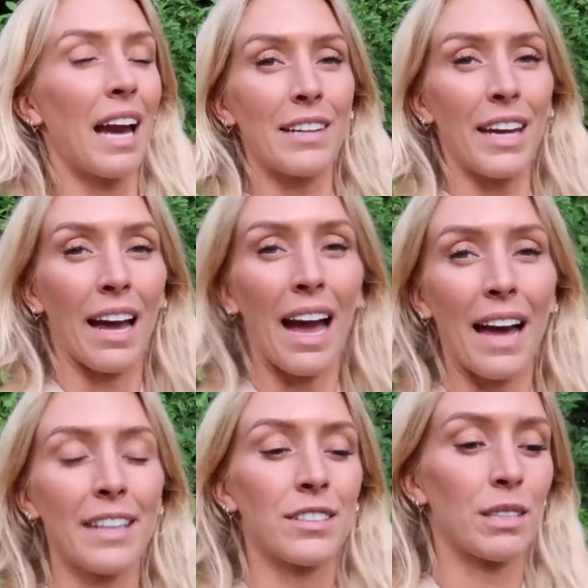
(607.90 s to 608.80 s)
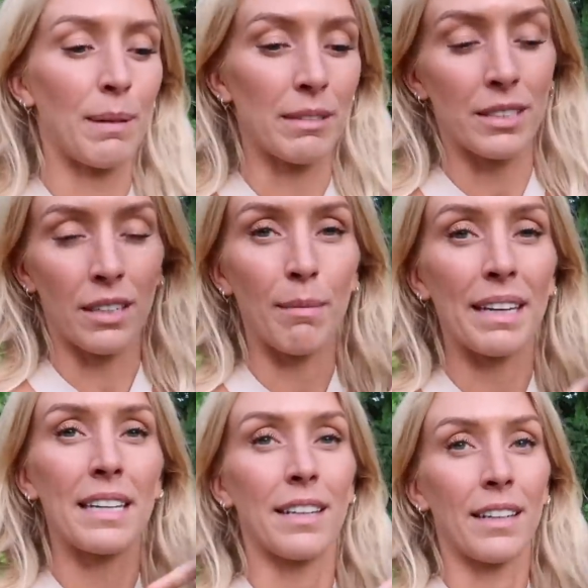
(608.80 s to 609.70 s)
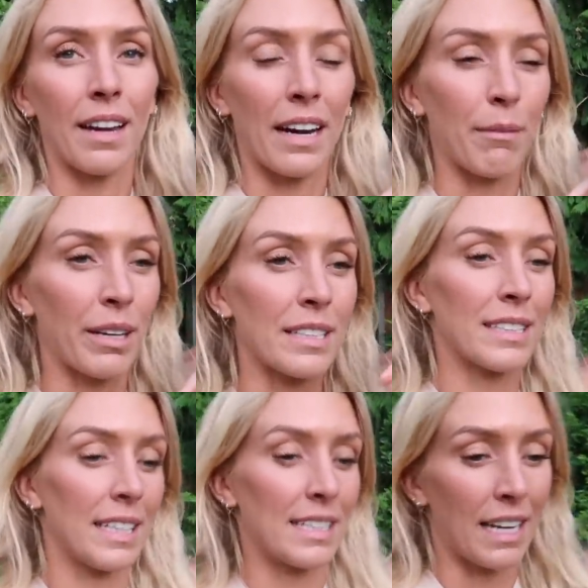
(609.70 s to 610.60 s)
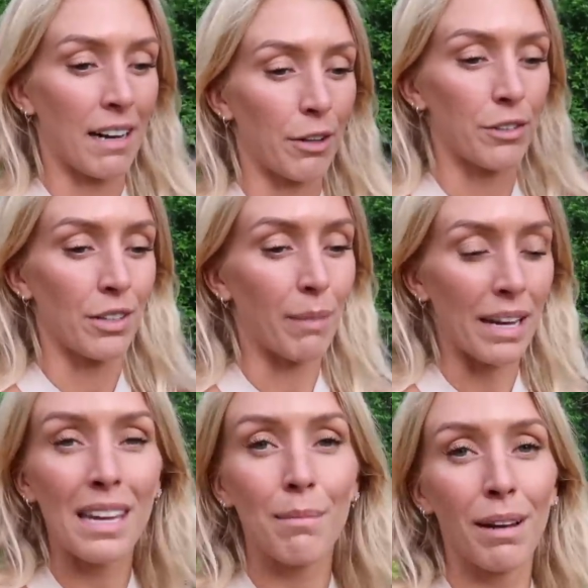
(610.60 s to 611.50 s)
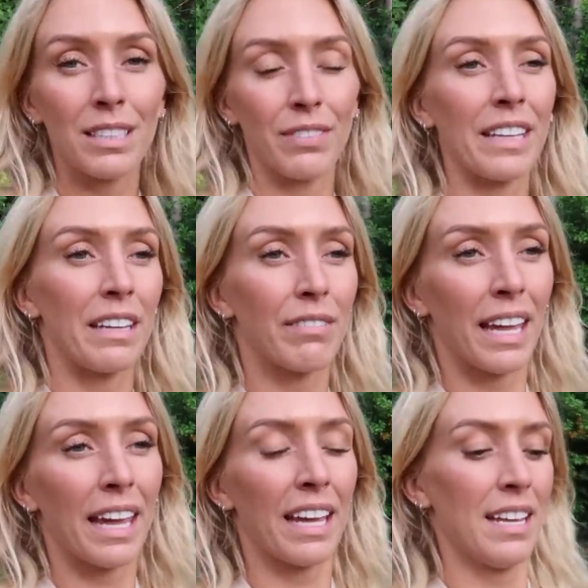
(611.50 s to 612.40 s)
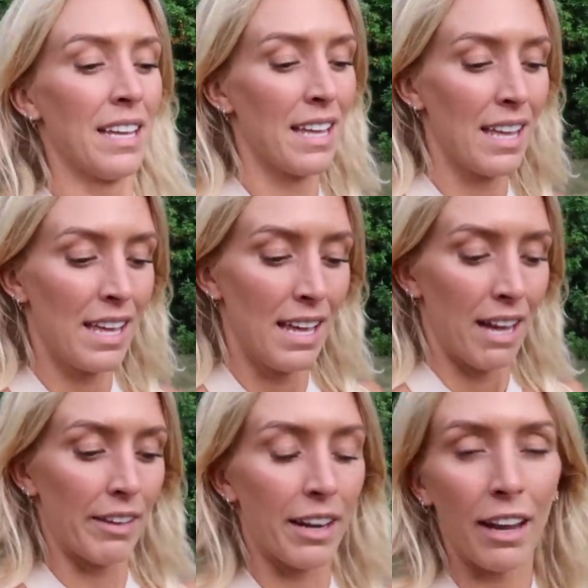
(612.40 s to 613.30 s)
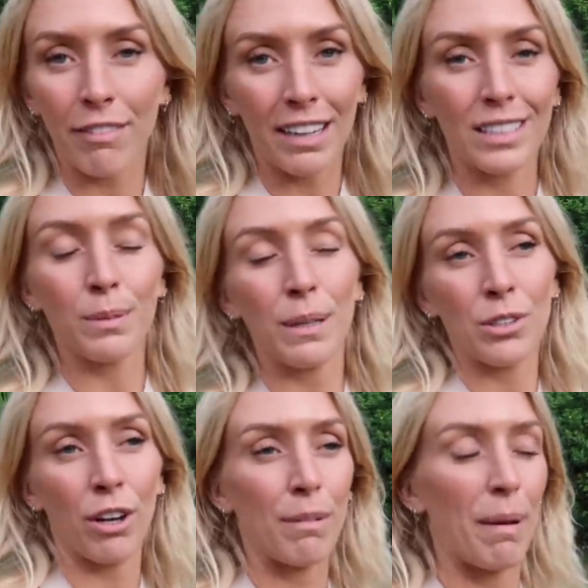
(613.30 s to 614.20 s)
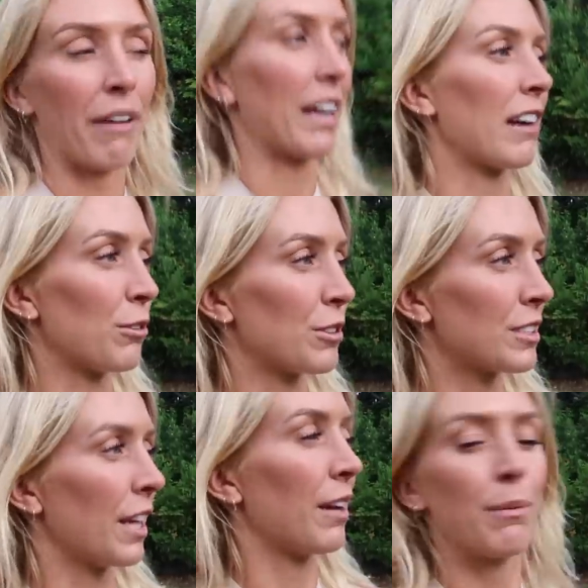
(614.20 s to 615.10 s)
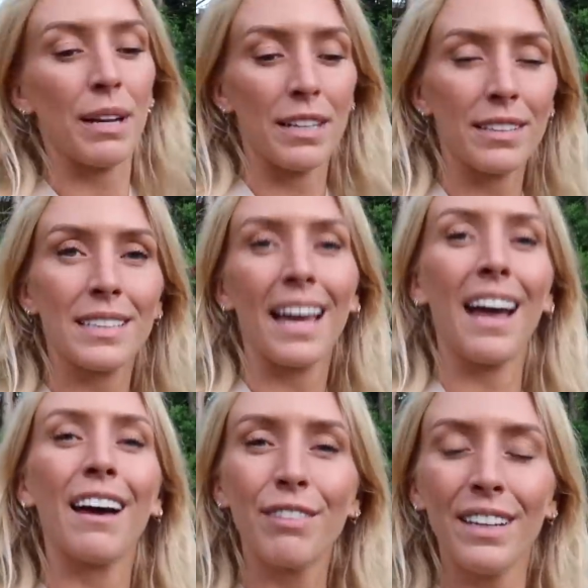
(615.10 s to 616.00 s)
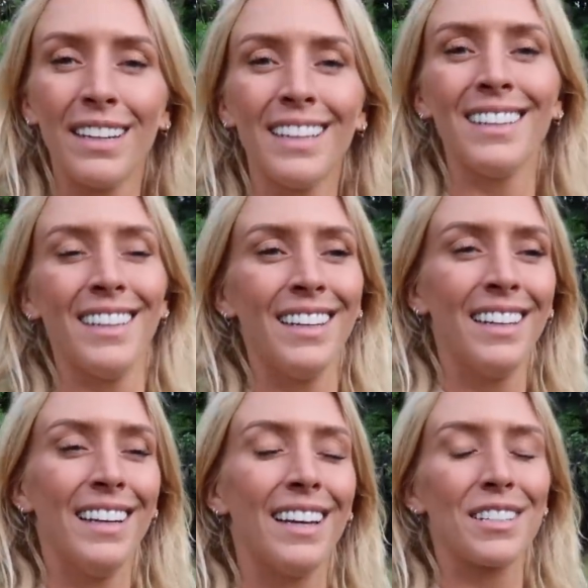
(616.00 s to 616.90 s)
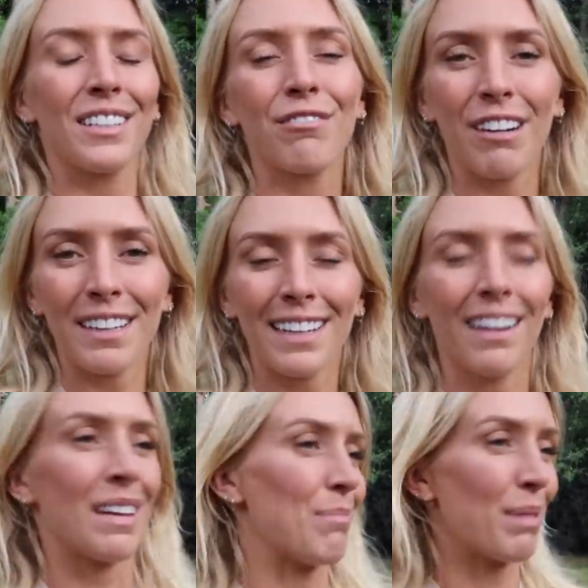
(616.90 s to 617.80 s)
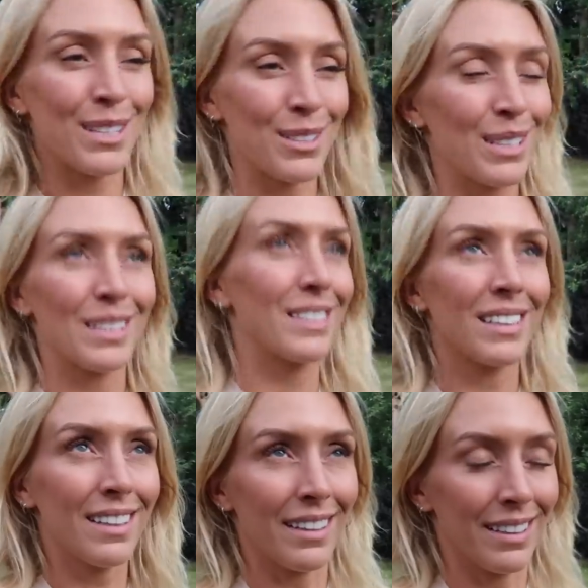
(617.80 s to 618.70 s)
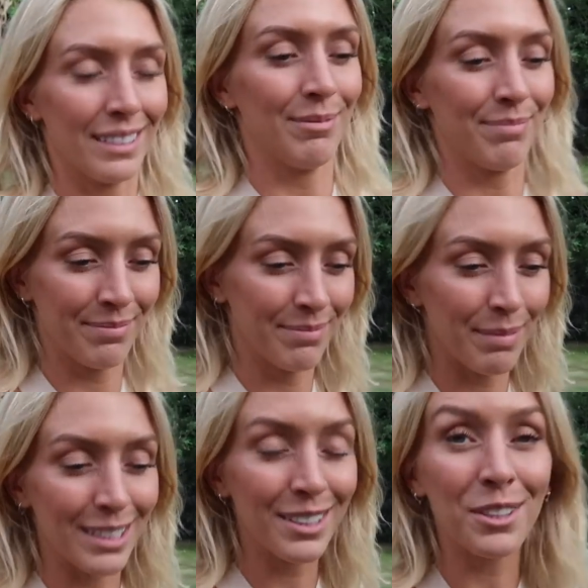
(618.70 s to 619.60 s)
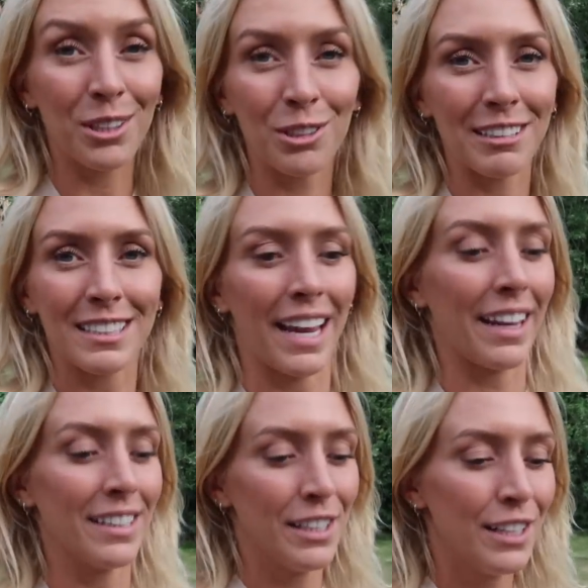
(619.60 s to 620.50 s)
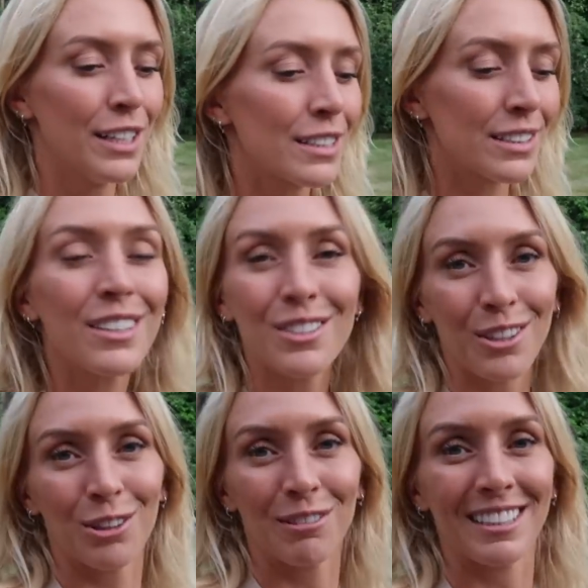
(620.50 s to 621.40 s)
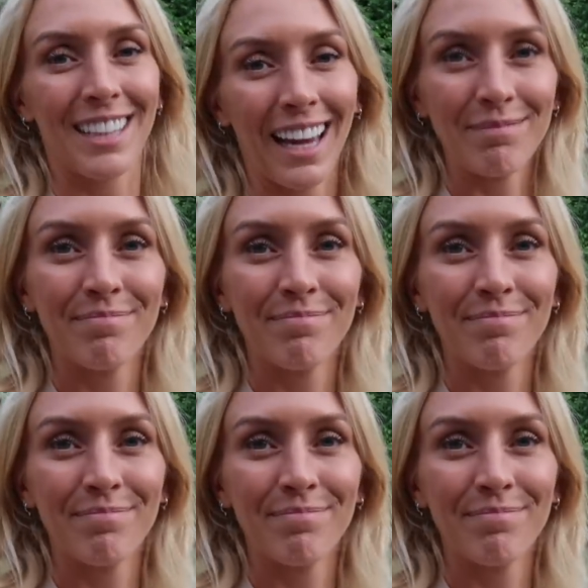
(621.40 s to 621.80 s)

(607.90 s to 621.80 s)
And yeah, Aunt is just about to start making dinner, and I'm gonna sit down and do my emails for the evening. Then hopefully I can switch off about an hour or so, and we can just have a chilled Friday night. But it's just, oh, been such a glorious day. Such a glorious day.